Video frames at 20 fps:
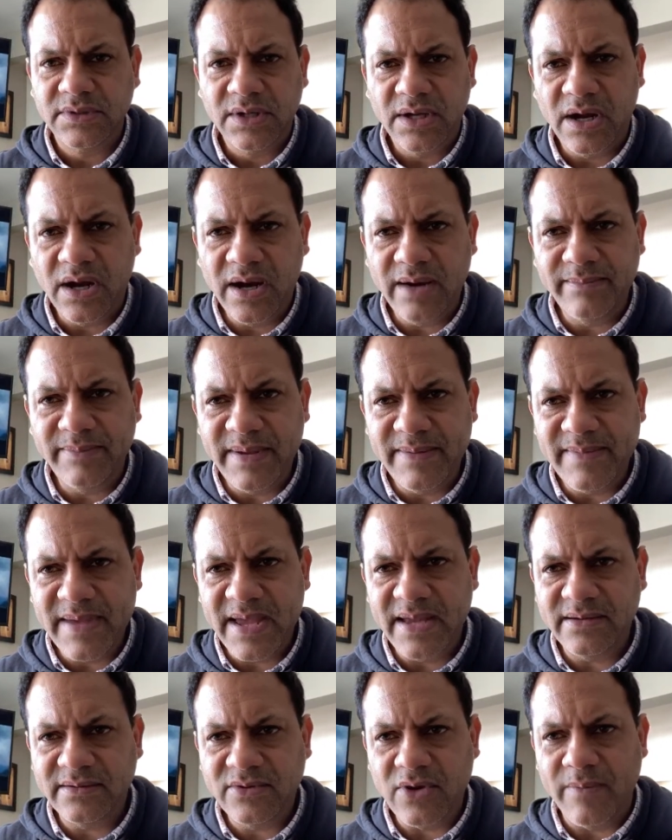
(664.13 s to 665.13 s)
All right,
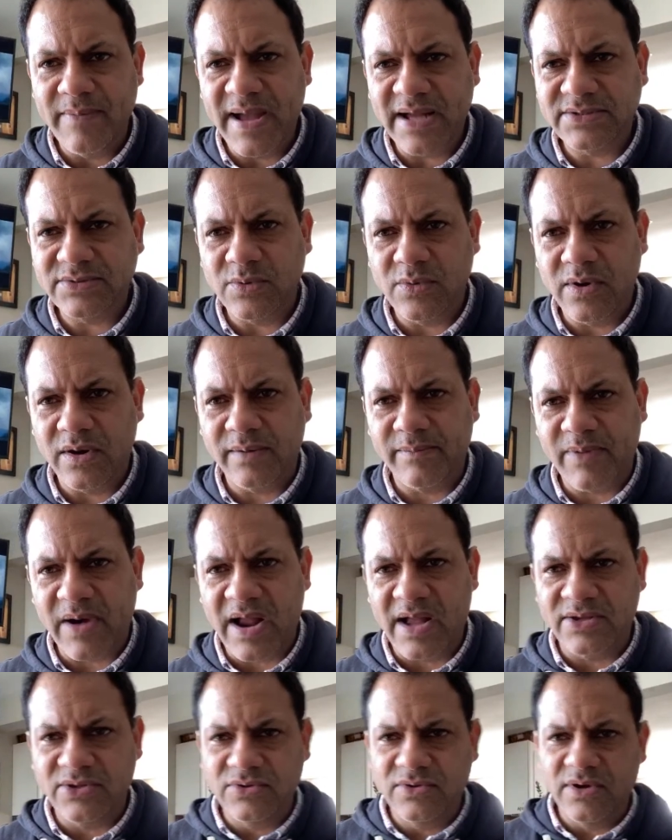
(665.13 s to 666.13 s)
B-Man, go back to work, bro.
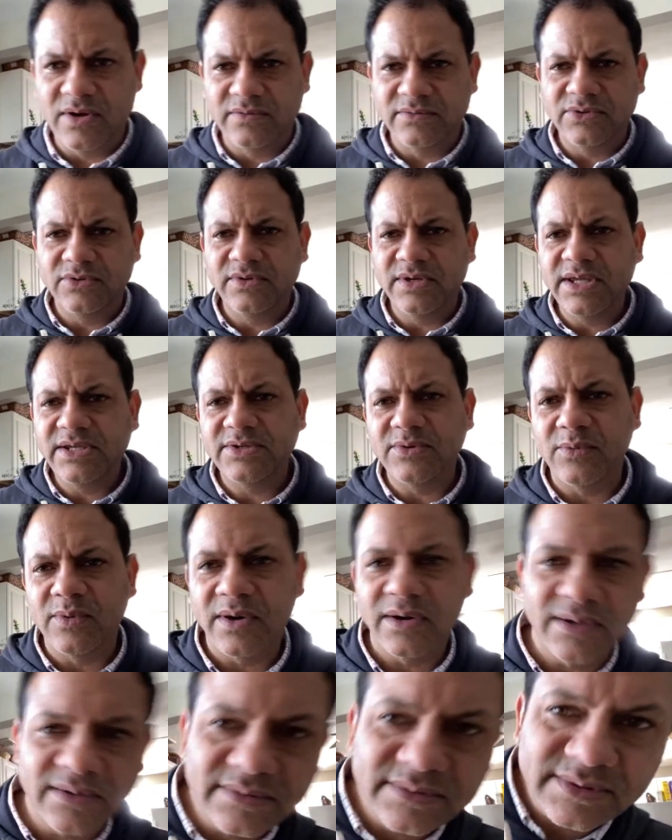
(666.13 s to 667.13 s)
You know you need to
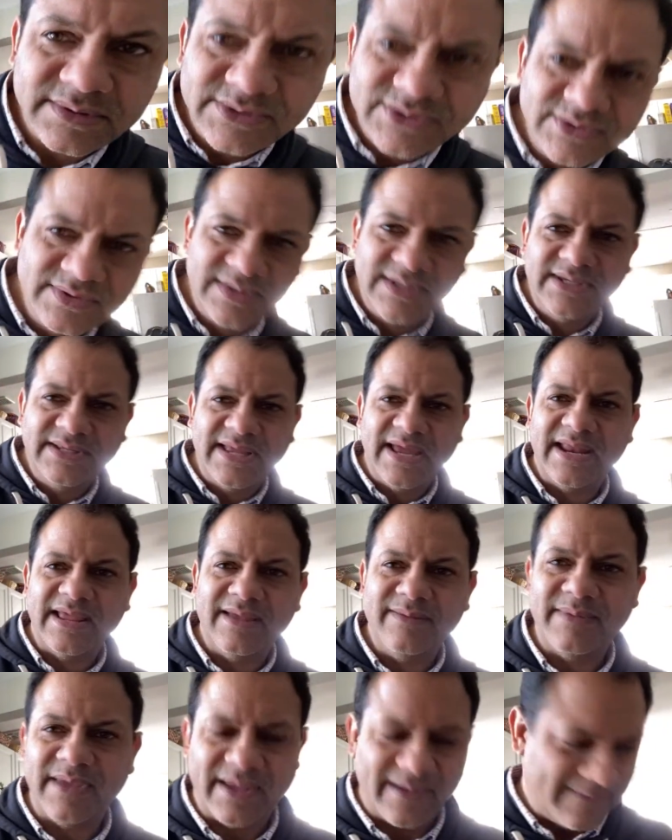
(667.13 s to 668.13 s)
work because you need that
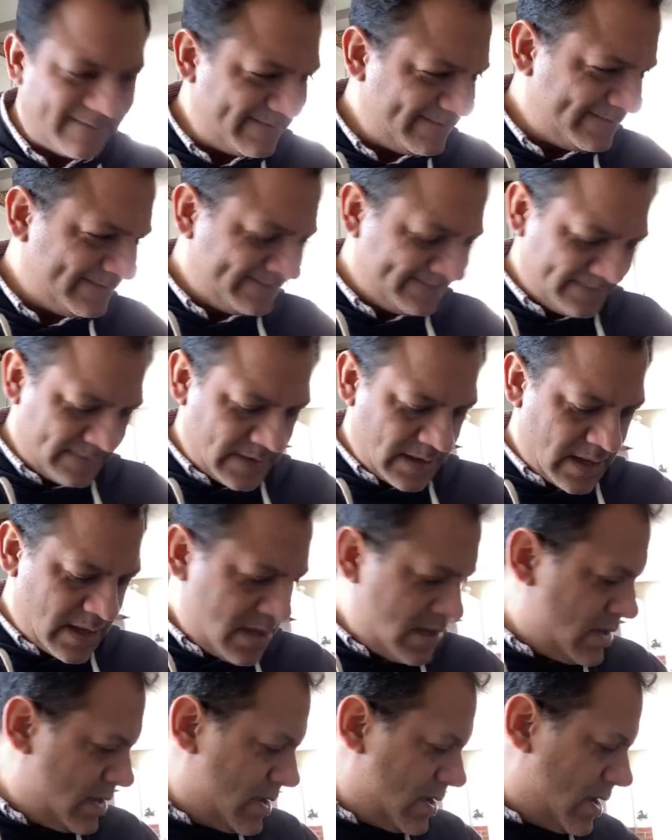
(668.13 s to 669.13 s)
Hemi.
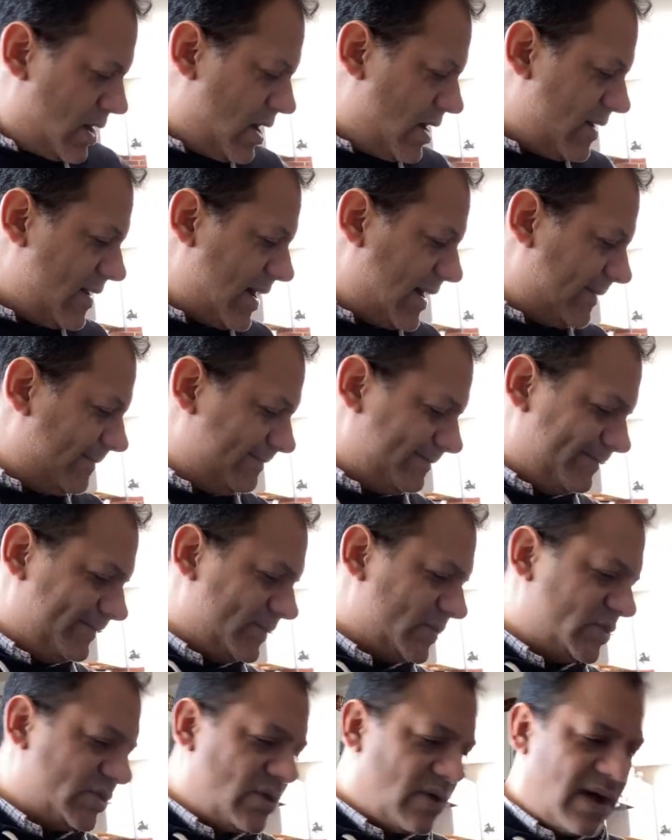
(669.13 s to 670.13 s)
All right,
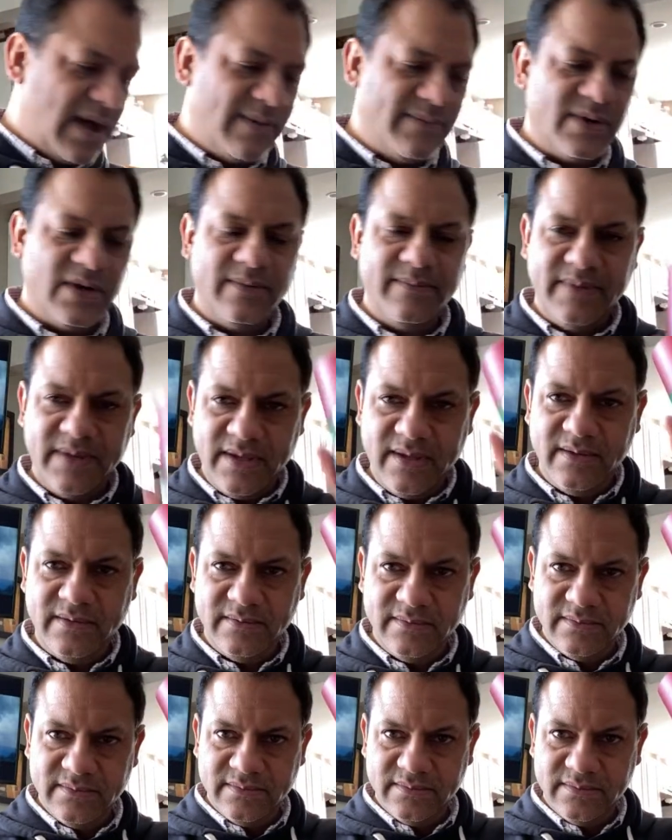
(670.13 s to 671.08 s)
so I'm going to be...